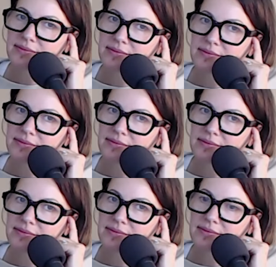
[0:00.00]

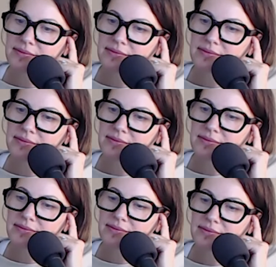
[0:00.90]

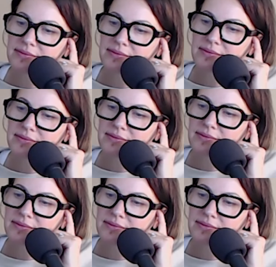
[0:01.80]
(silent)